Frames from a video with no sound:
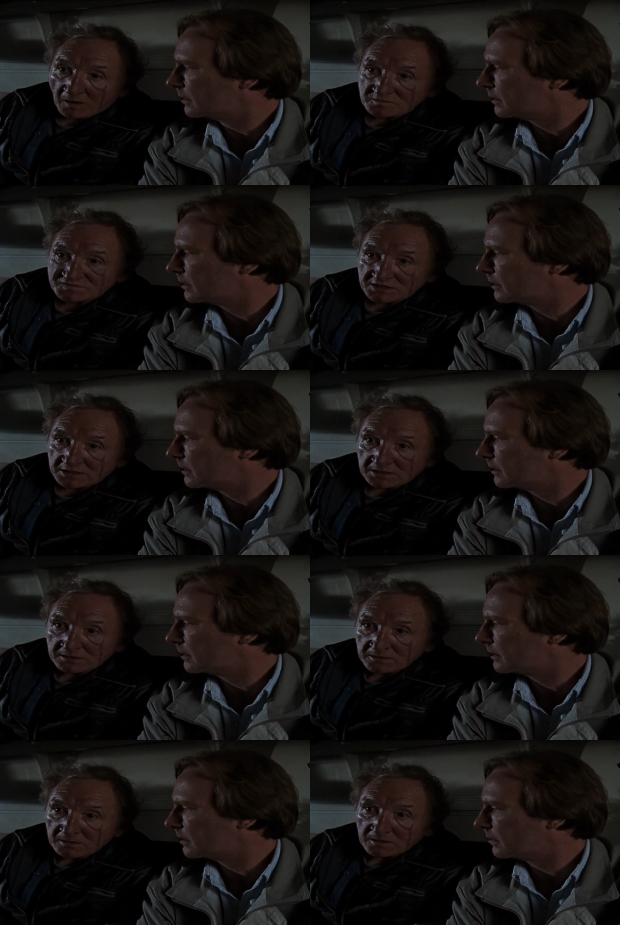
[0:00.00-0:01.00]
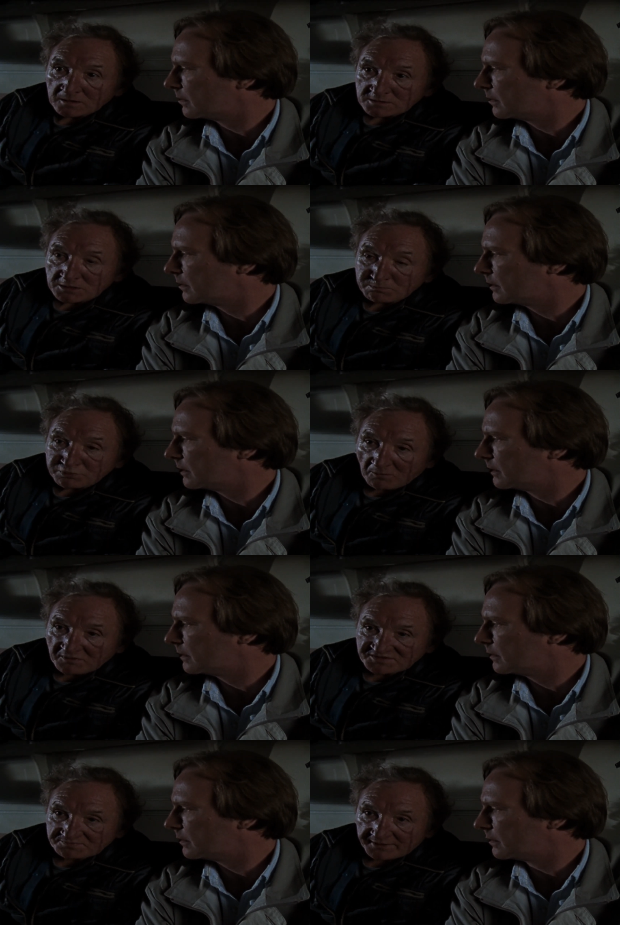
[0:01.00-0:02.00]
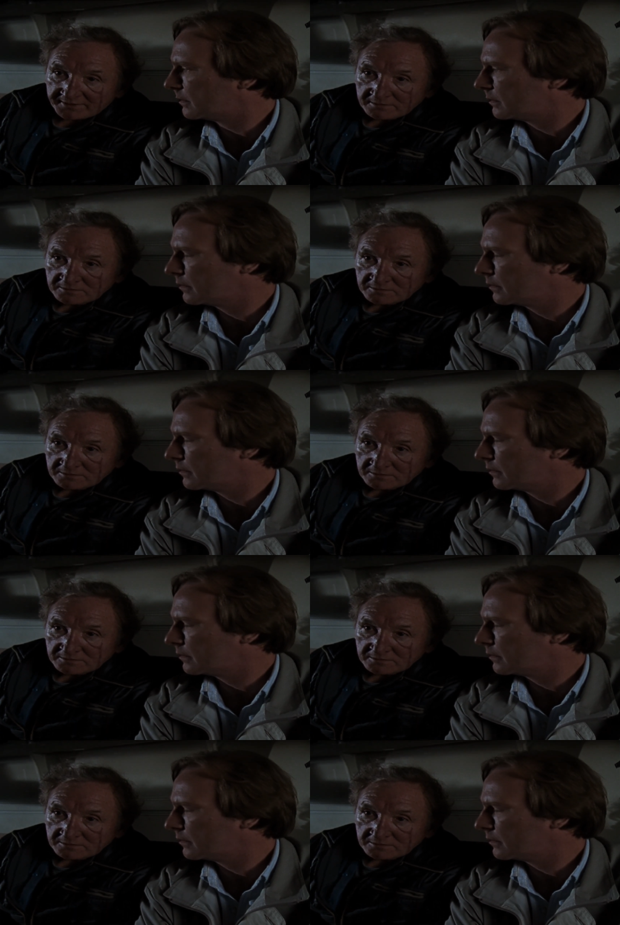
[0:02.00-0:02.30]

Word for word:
Speaker 1: chance, isn't it? You promised me.